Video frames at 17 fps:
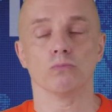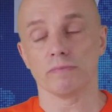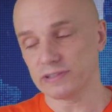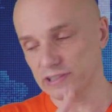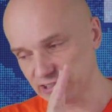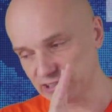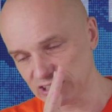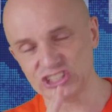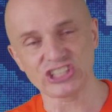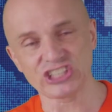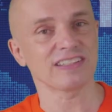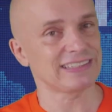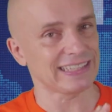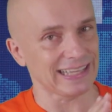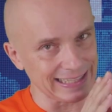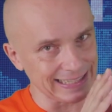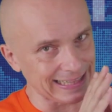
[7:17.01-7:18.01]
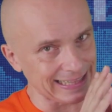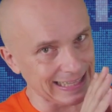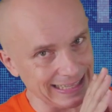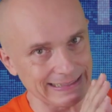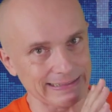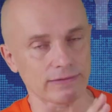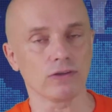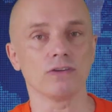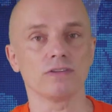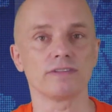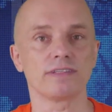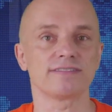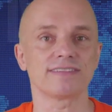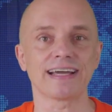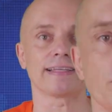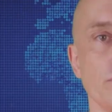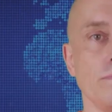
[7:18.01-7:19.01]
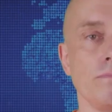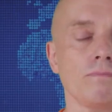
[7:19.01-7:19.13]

This is just a little hint on the side.